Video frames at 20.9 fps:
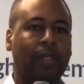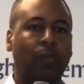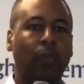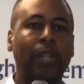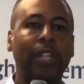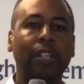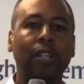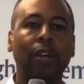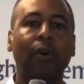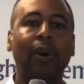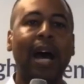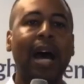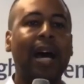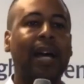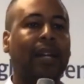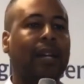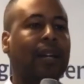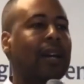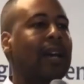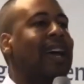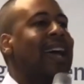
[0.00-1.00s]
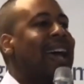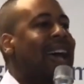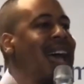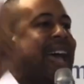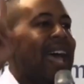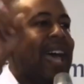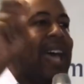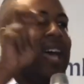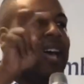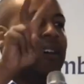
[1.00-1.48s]
We know how to
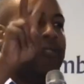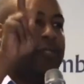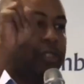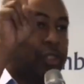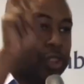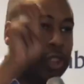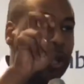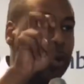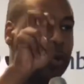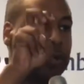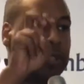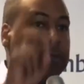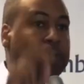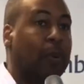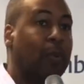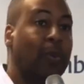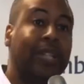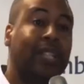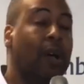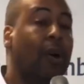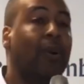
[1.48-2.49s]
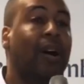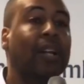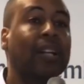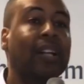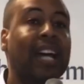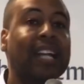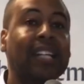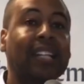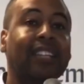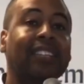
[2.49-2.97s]
have church, but we don't
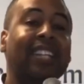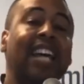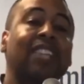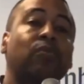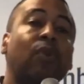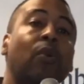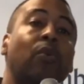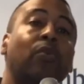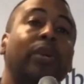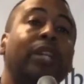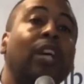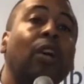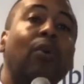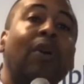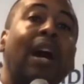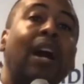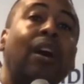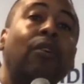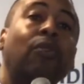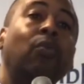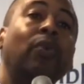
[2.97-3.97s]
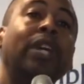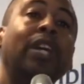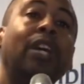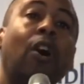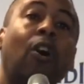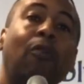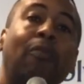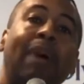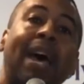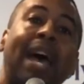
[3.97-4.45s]
know how to live. That's why when we go out, we
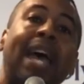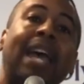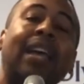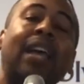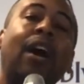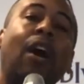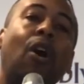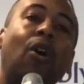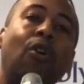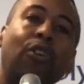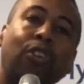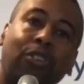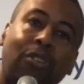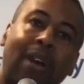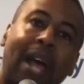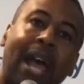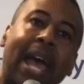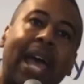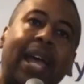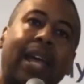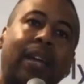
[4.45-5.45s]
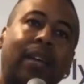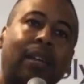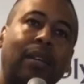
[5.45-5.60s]
go back on crack.